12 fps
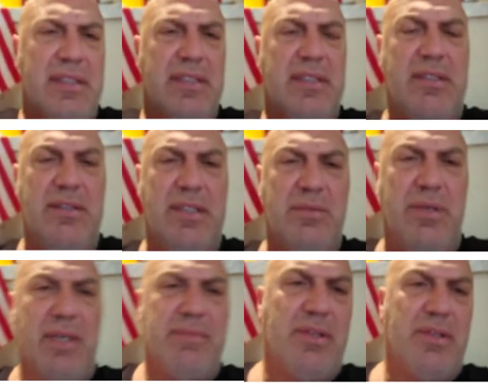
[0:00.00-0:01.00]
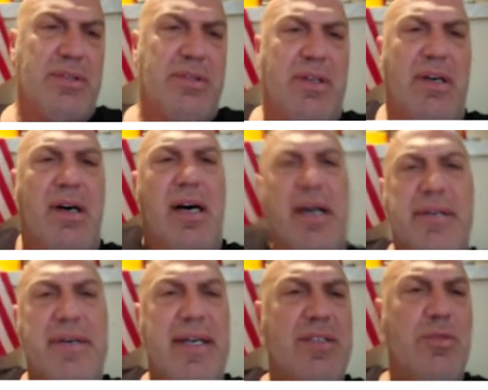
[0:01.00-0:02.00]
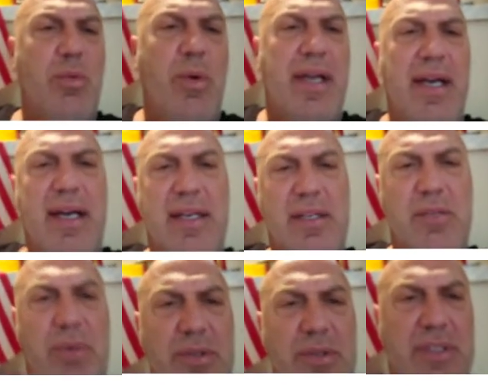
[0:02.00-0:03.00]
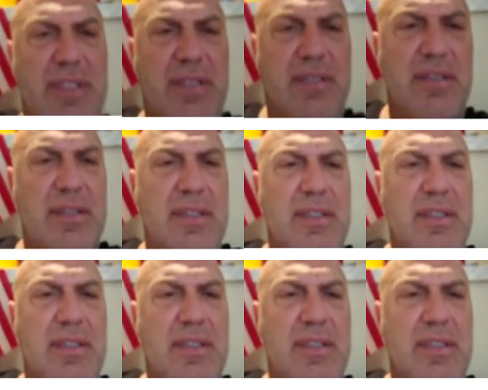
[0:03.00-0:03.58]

So that's why I'm also going Ohio, and he's way ahead of the polls there.